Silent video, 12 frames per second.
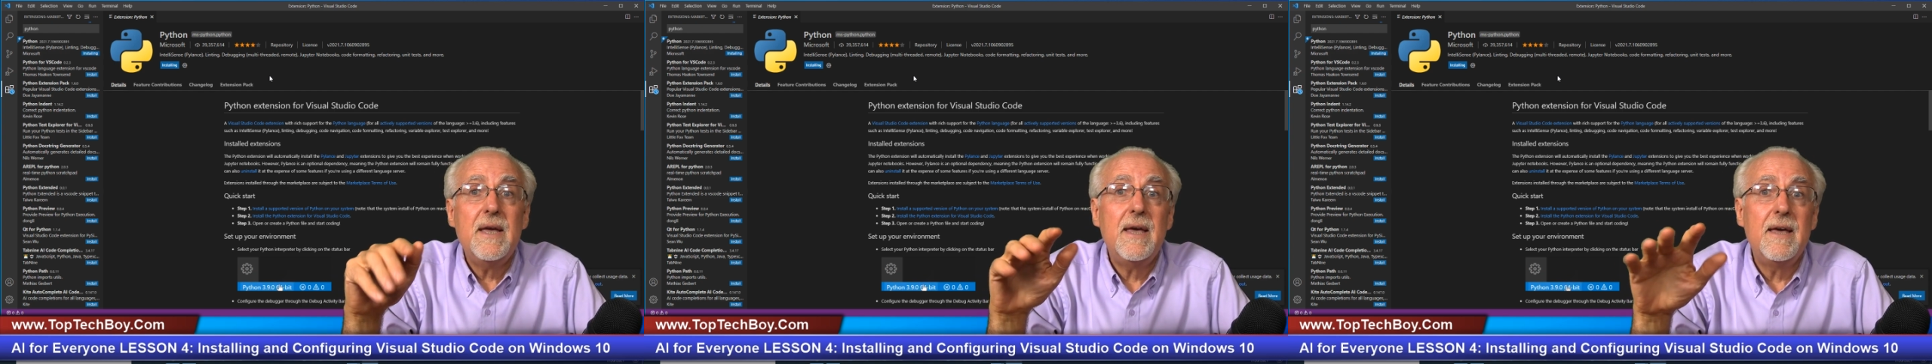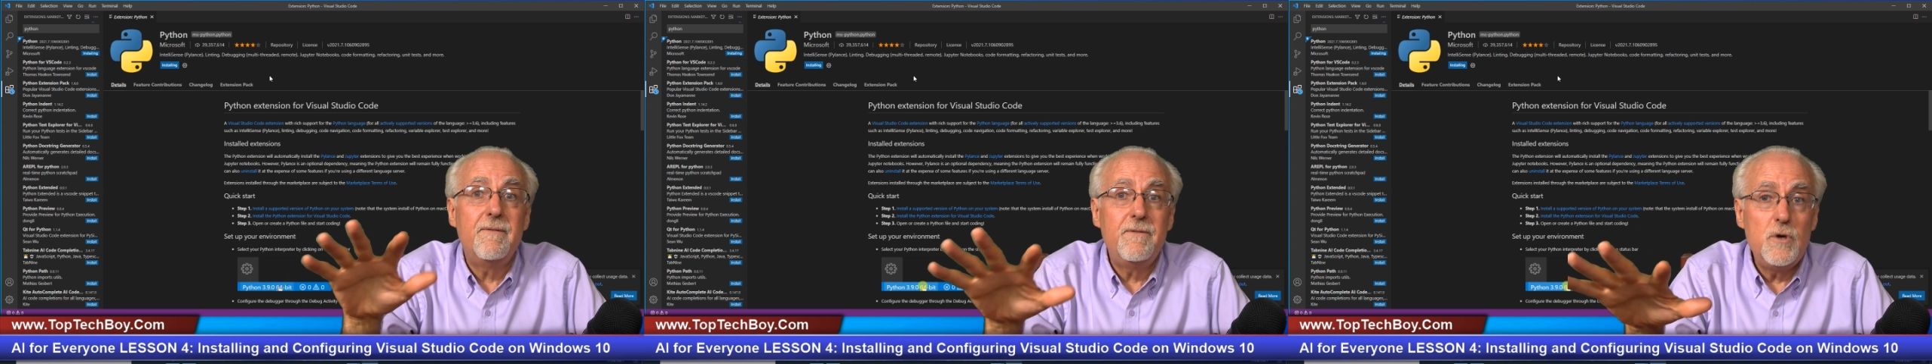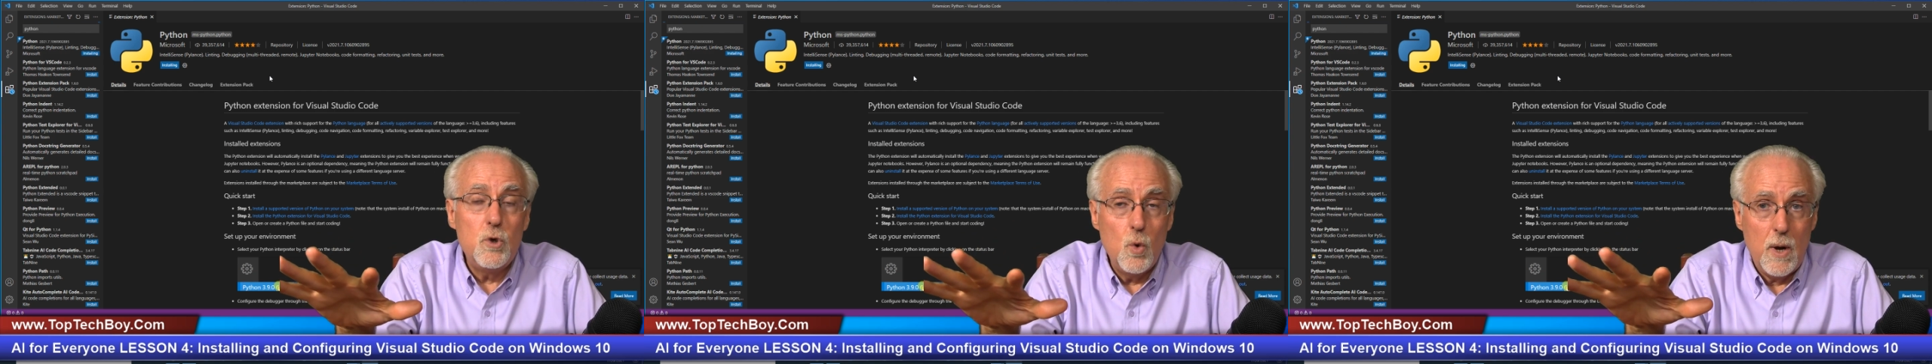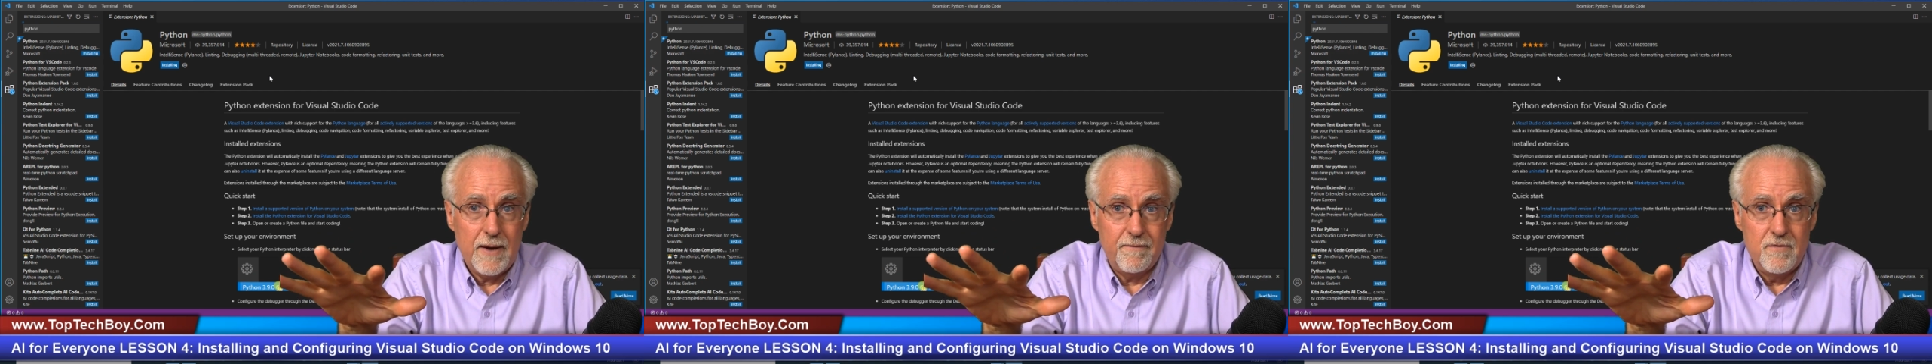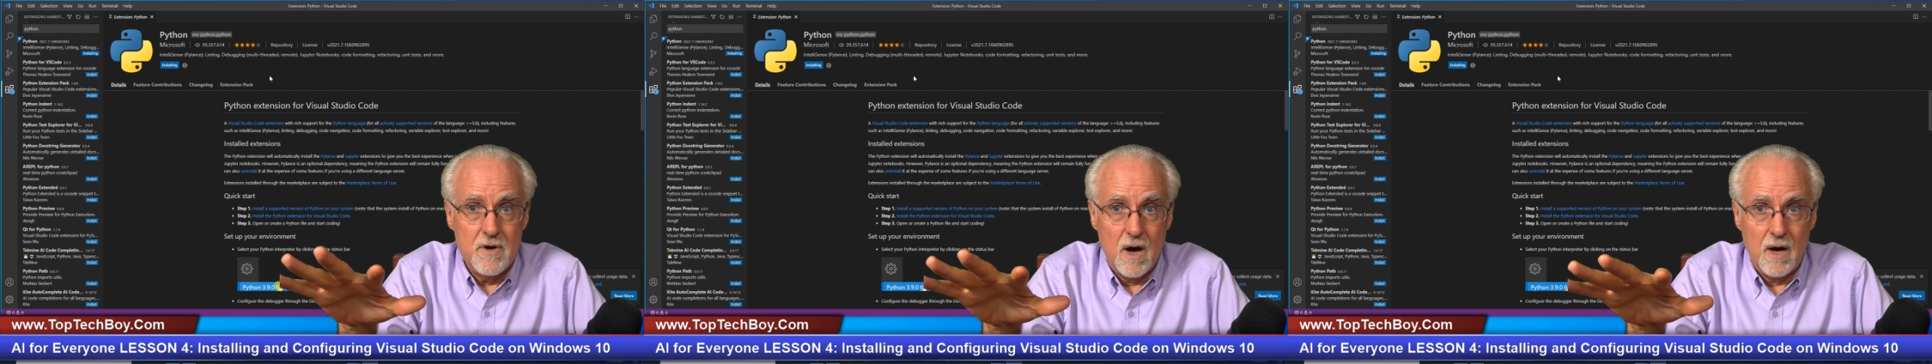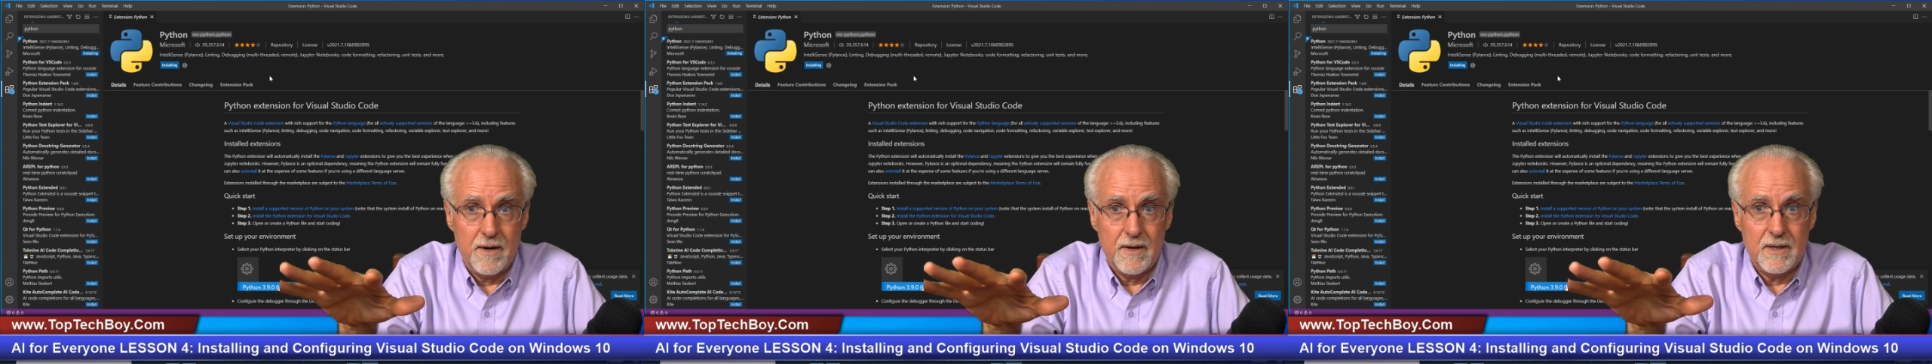If you have
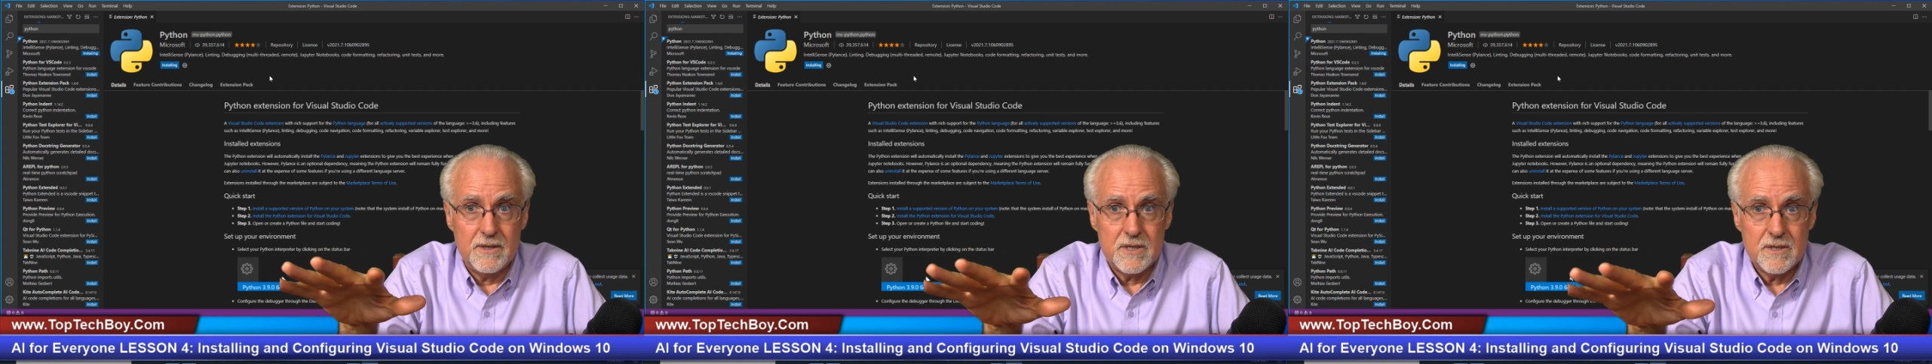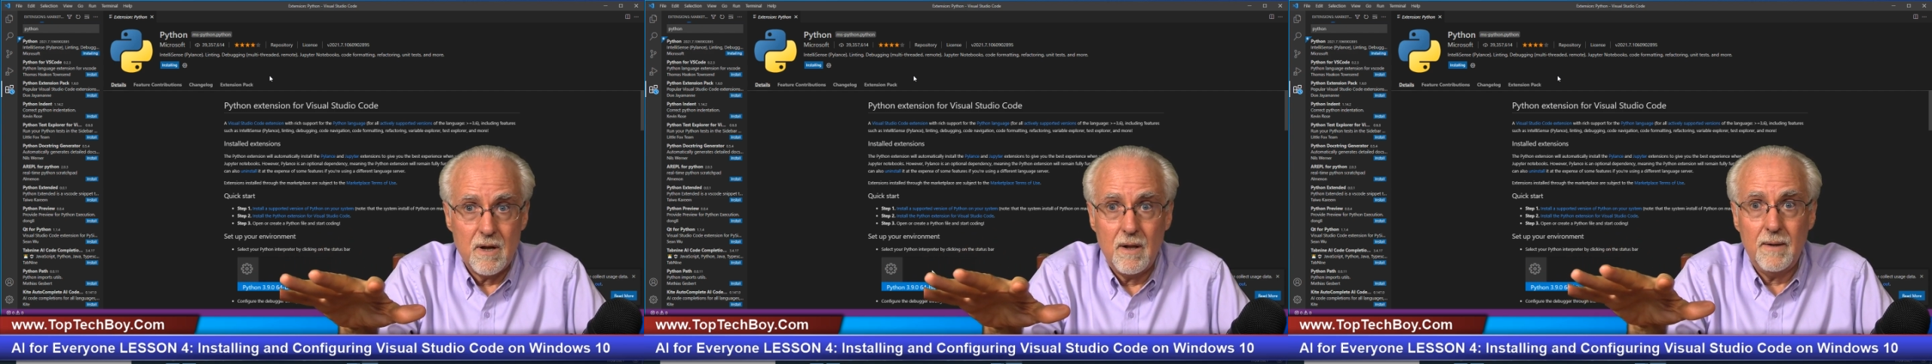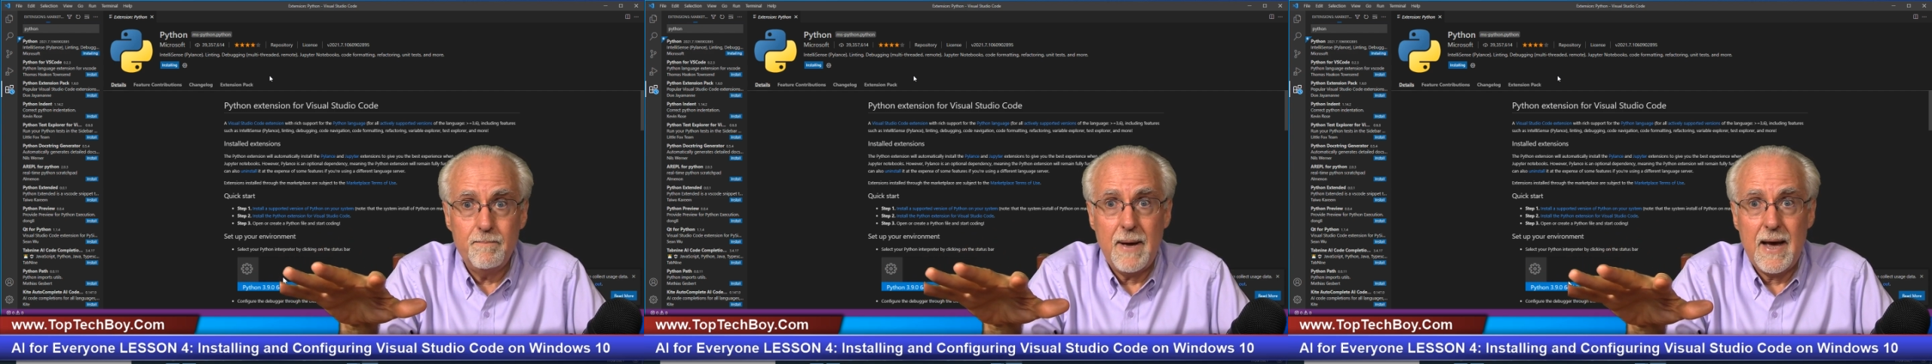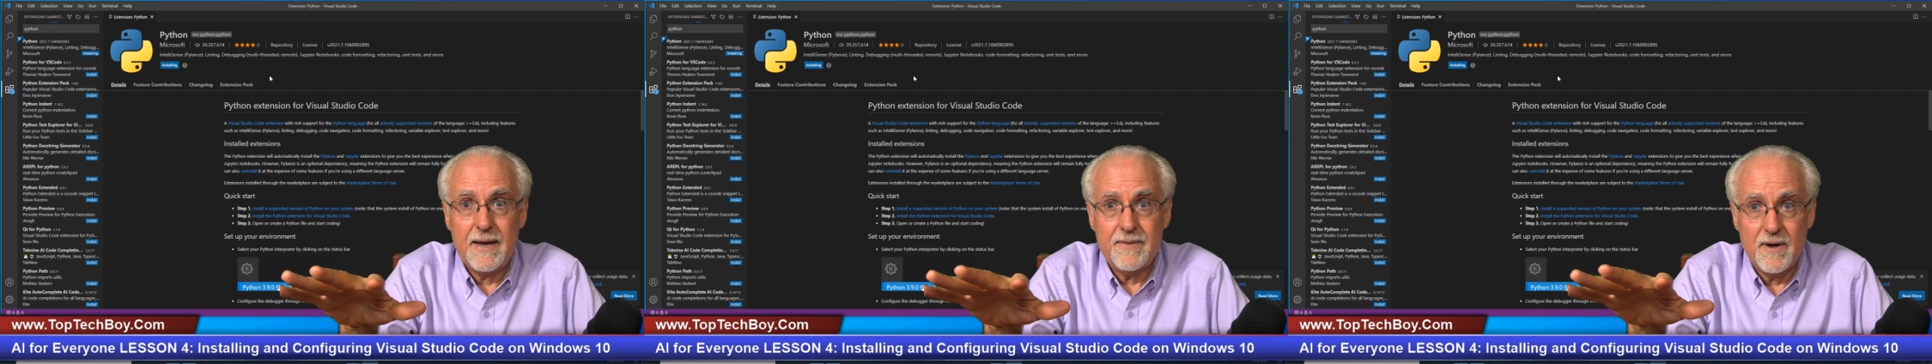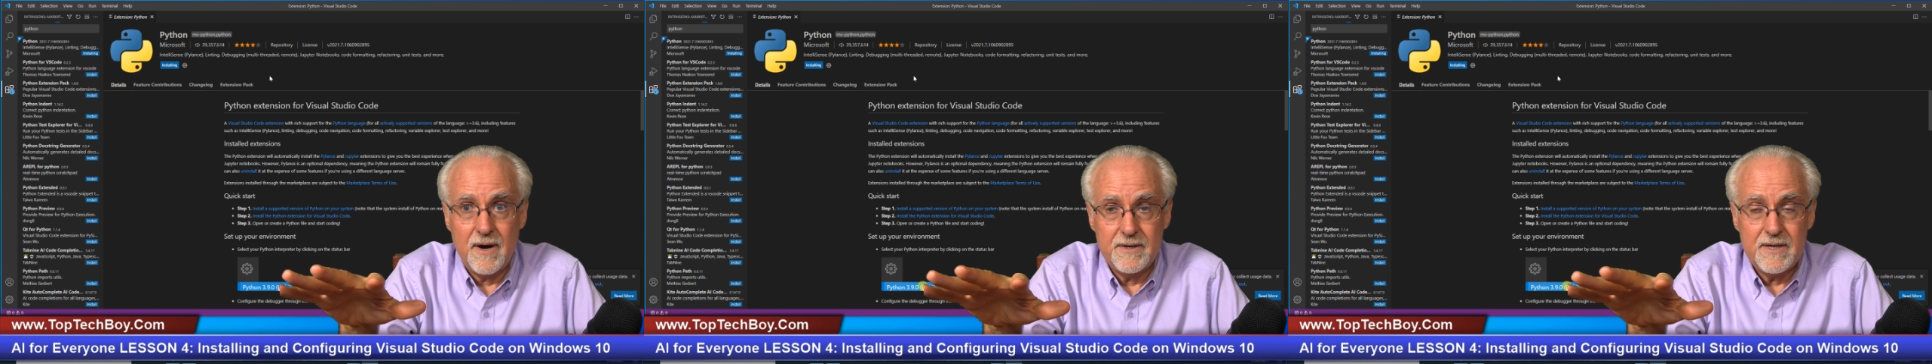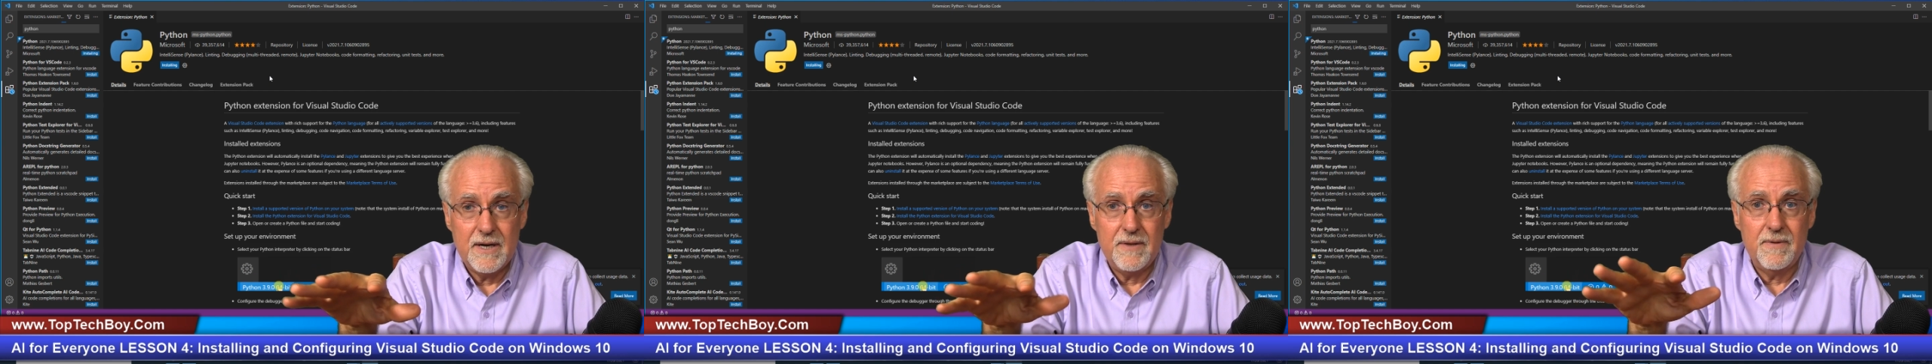not installed
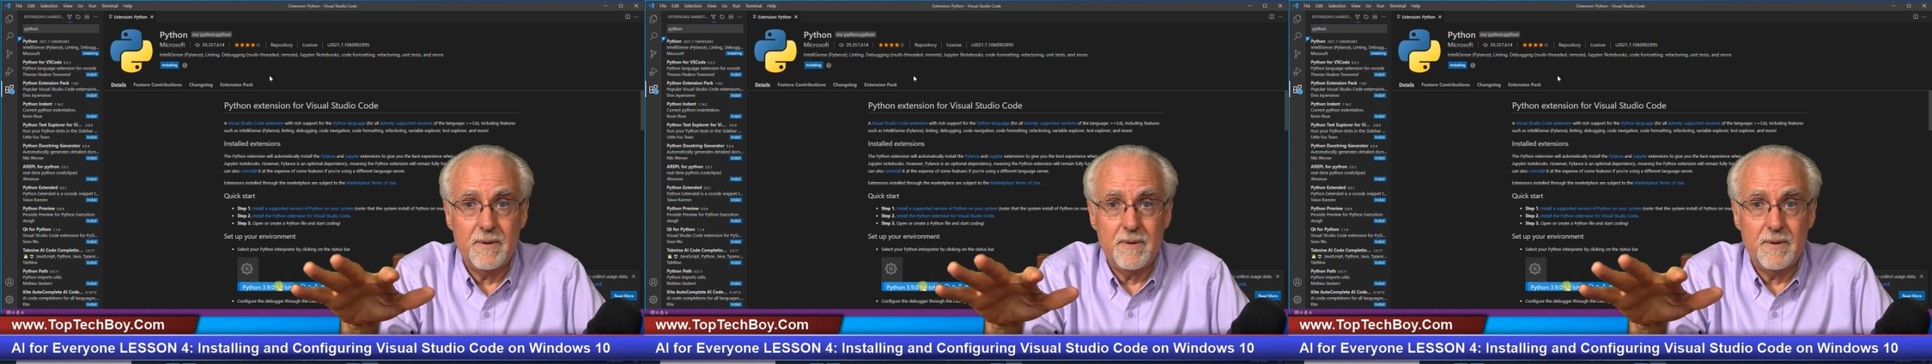Python yet,